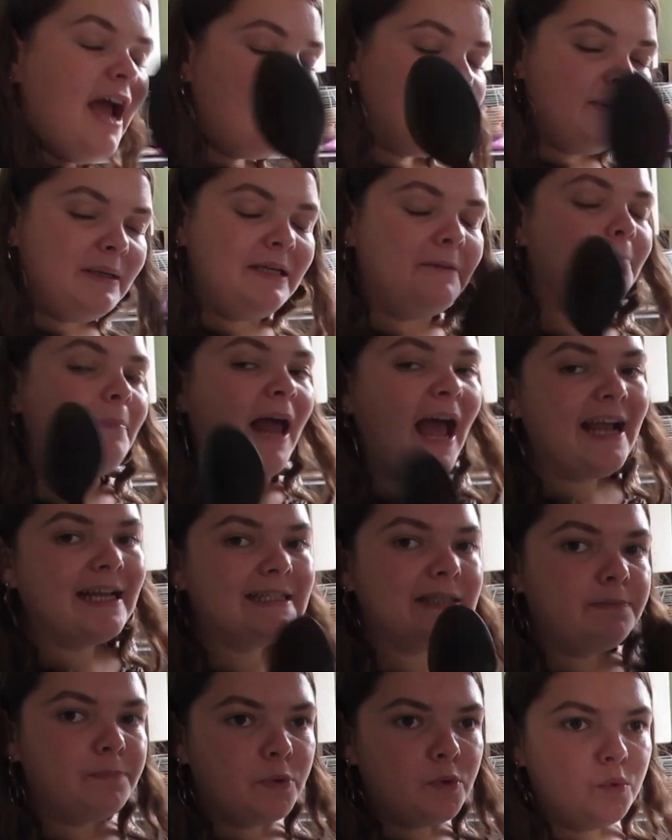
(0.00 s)
how many black
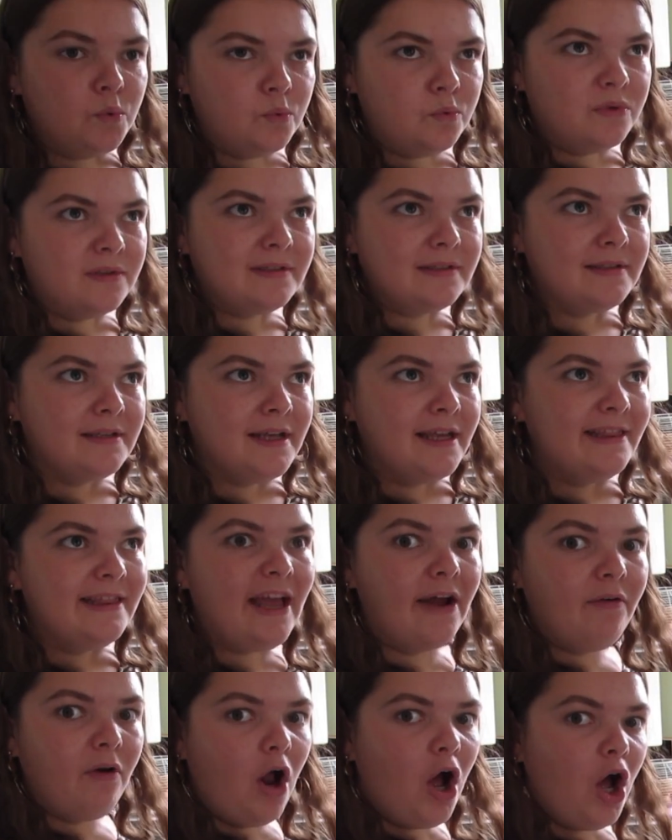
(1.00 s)
spoons
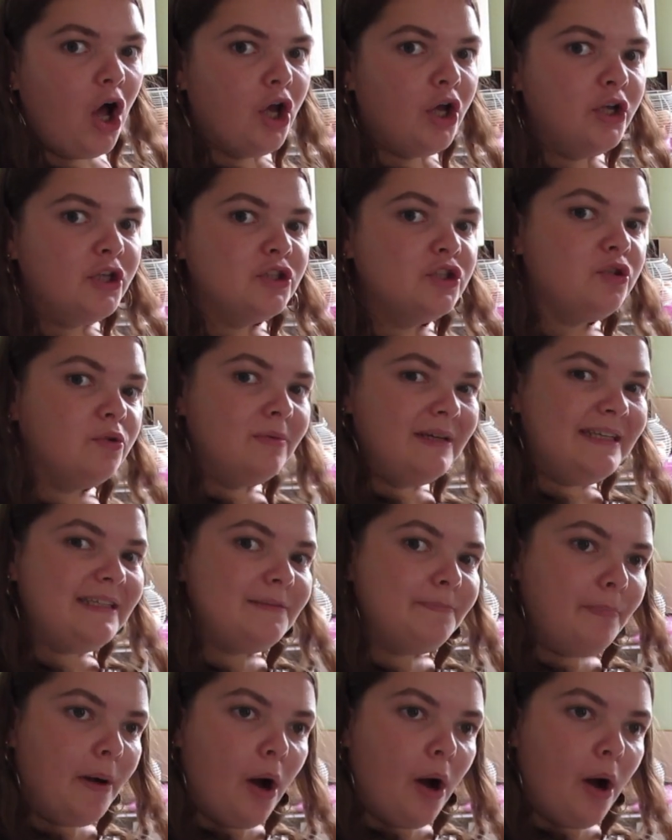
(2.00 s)
there are to each